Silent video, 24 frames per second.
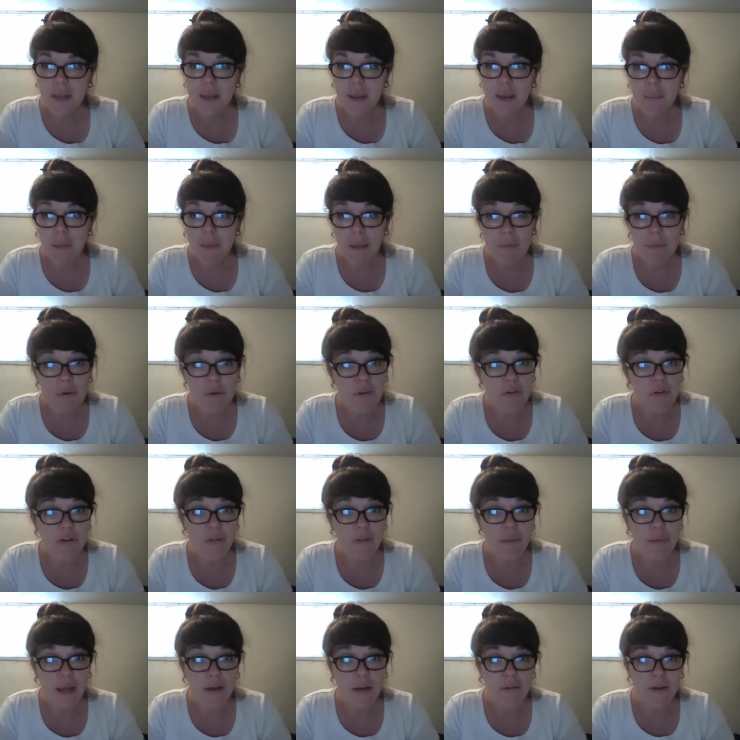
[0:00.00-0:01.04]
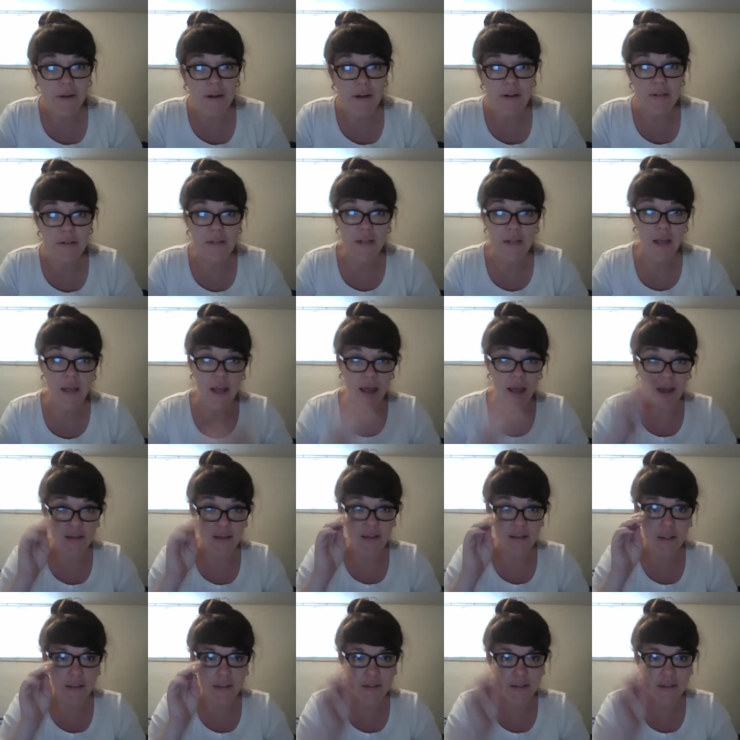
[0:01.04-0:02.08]
My personal background
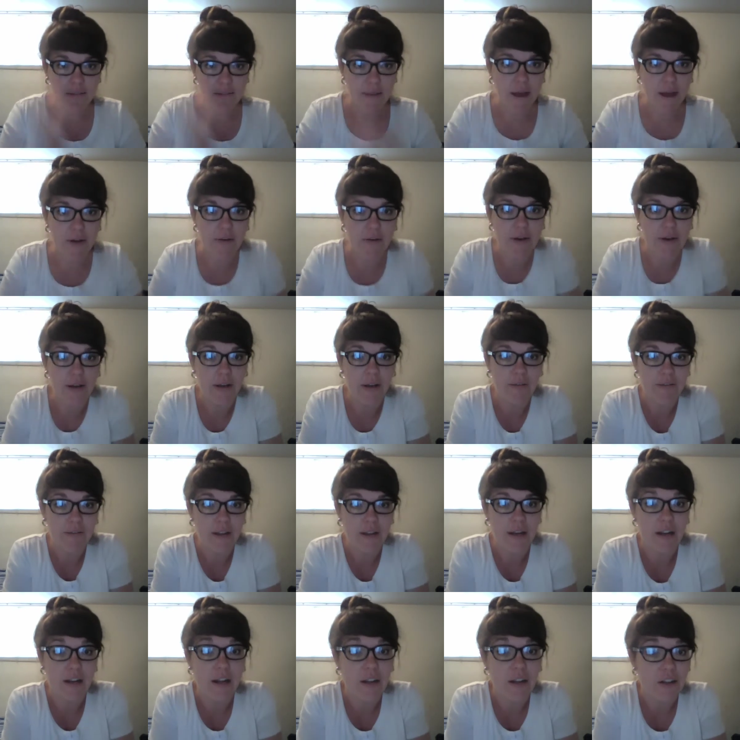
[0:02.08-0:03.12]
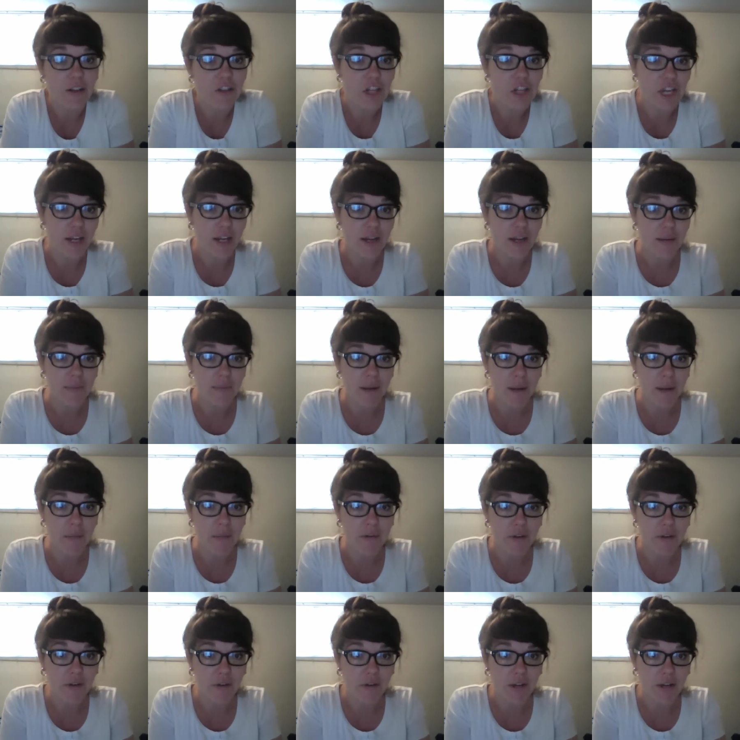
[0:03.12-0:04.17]
has a smattering of technology in it, but I'm
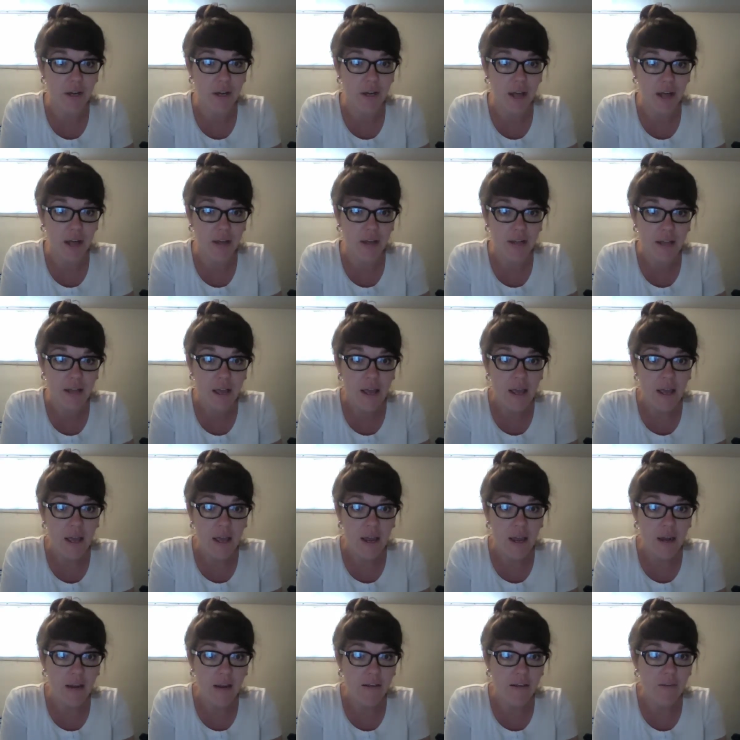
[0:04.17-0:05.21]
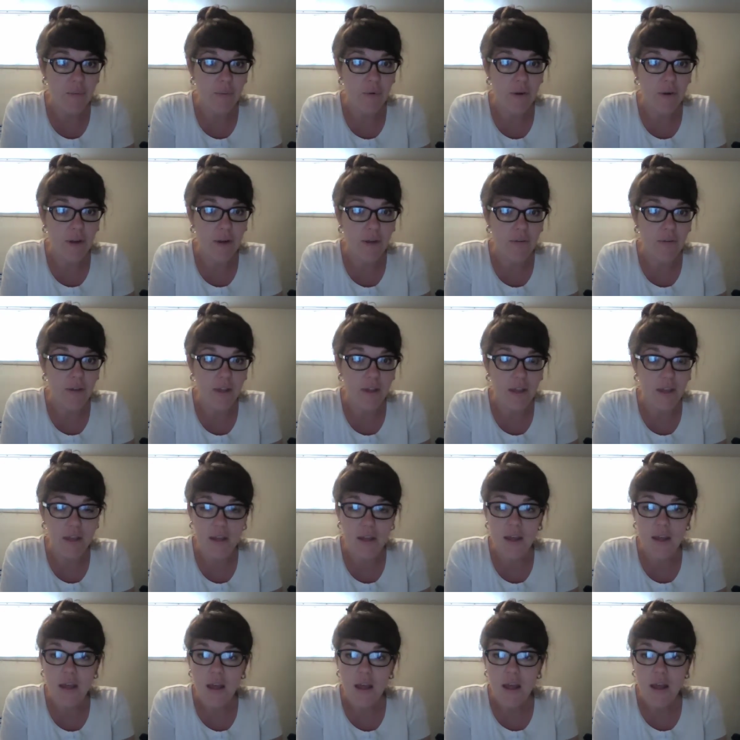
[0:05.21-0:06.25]
certainly not an expert in
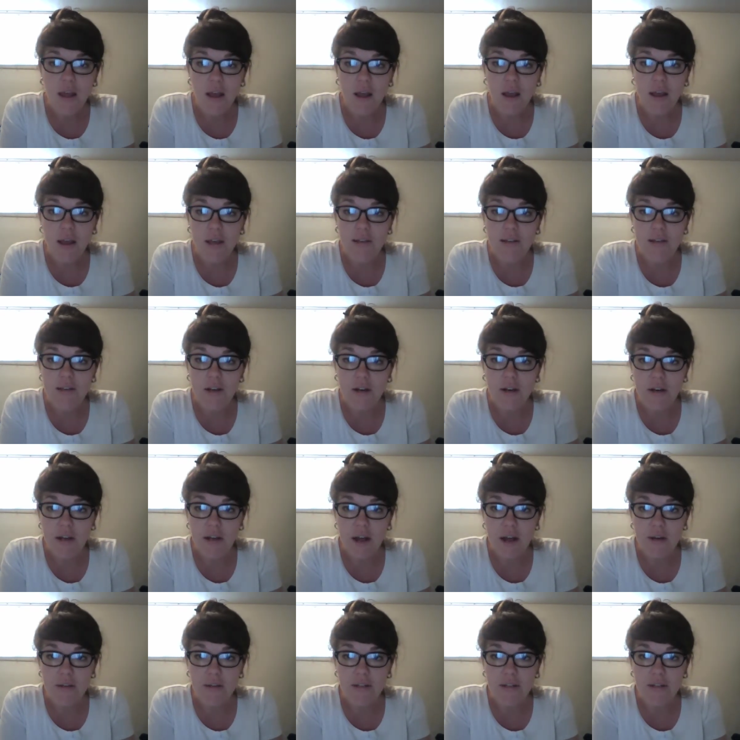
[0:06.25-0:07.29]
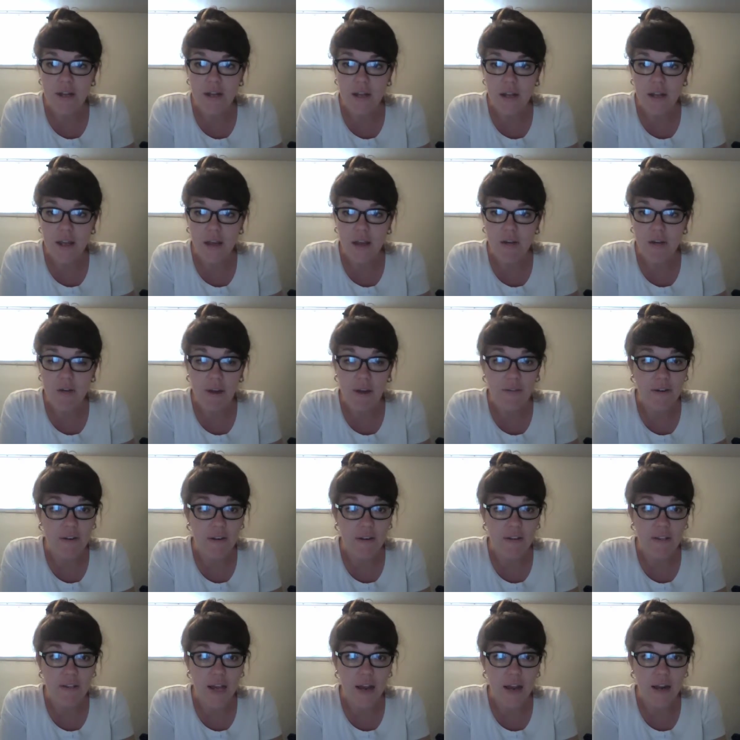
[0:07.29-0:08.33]
everything. I started out studying graphic
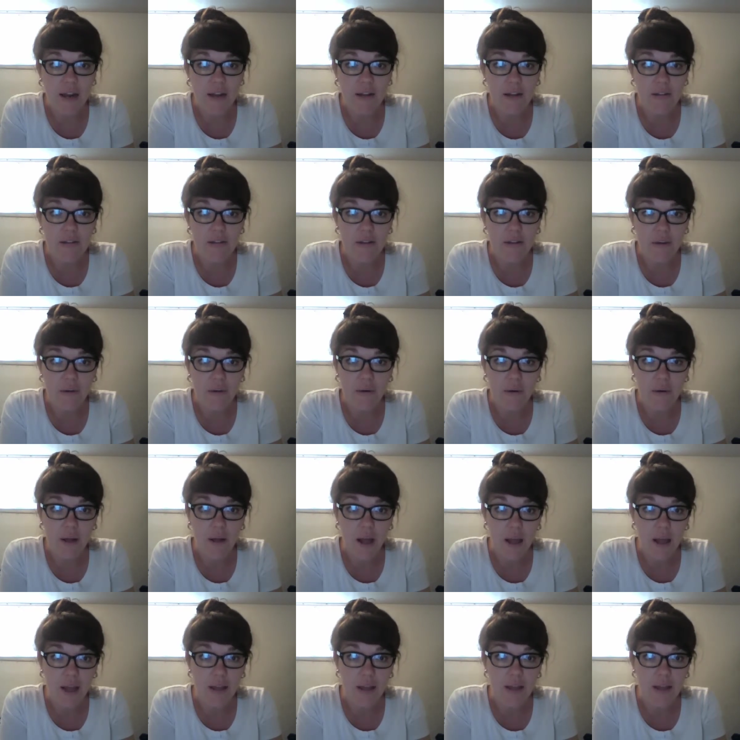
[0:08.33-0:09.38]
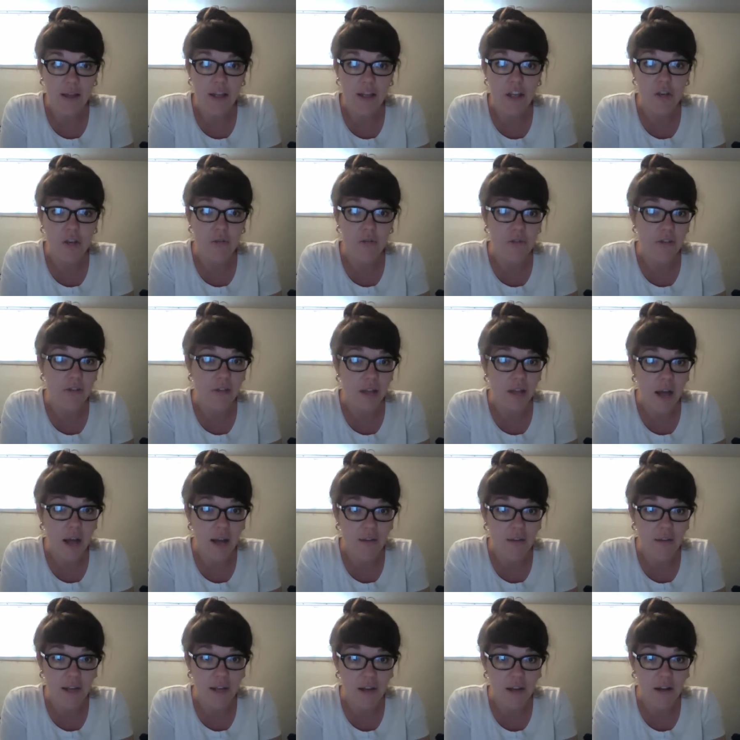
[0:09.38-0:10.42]
design, and so I used a lot
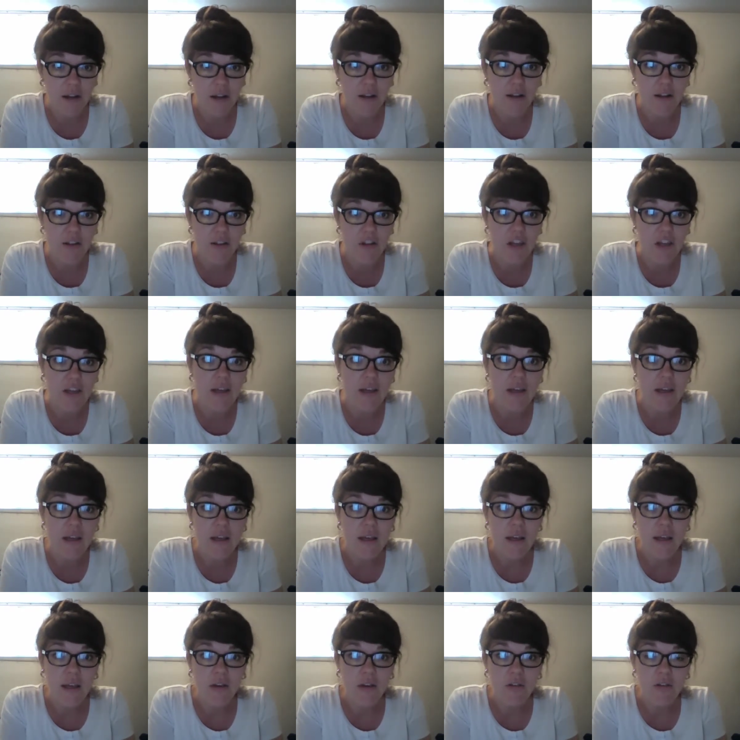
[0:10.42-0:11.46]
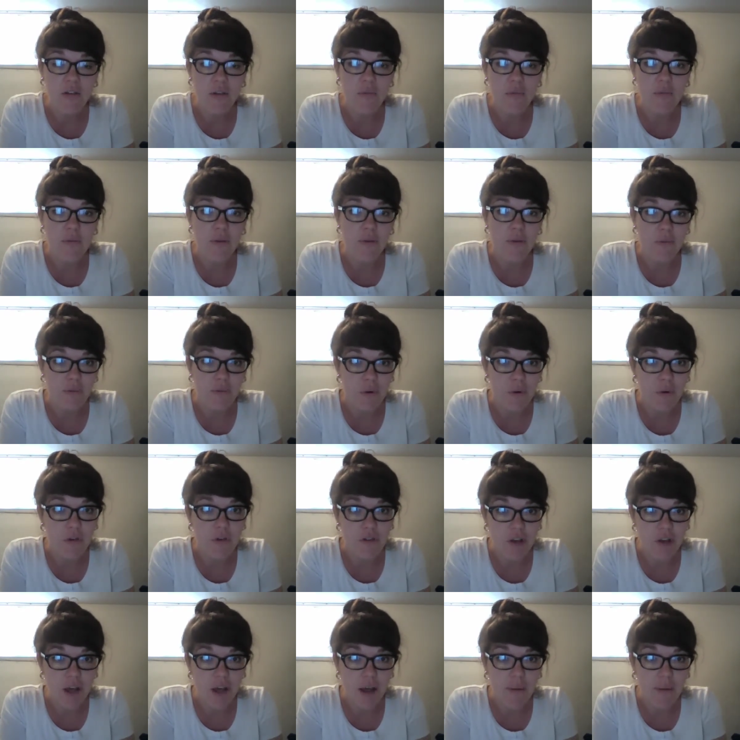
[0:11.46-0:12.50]
of technology in terms of
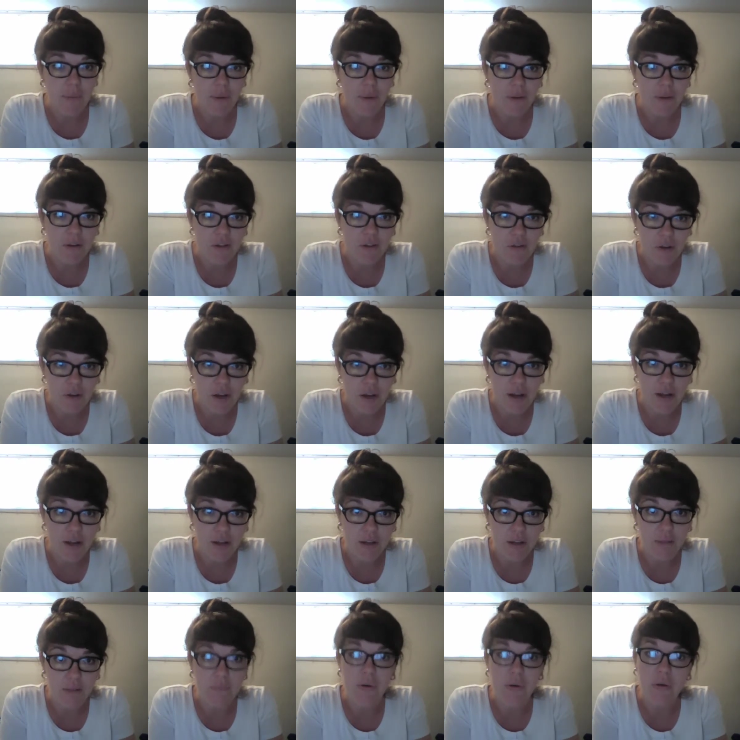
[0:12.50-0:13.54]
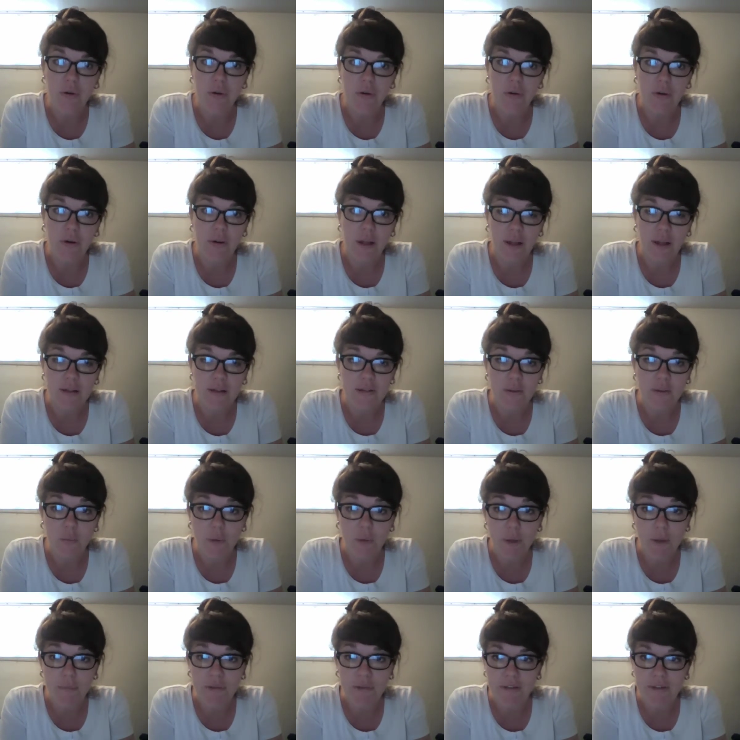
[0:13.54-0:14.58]
Photoshop, illustrating on the computer, and some
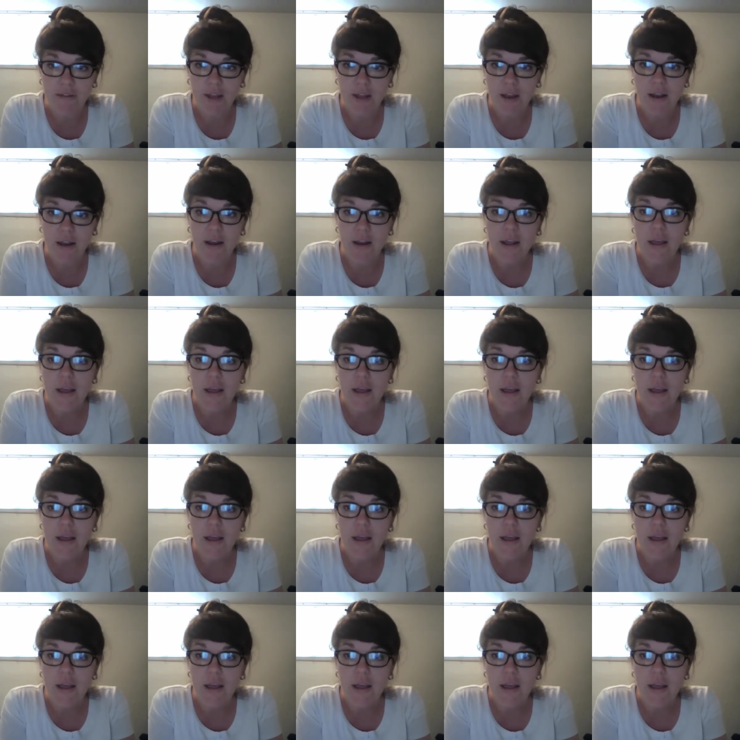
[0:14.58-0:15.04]
web design,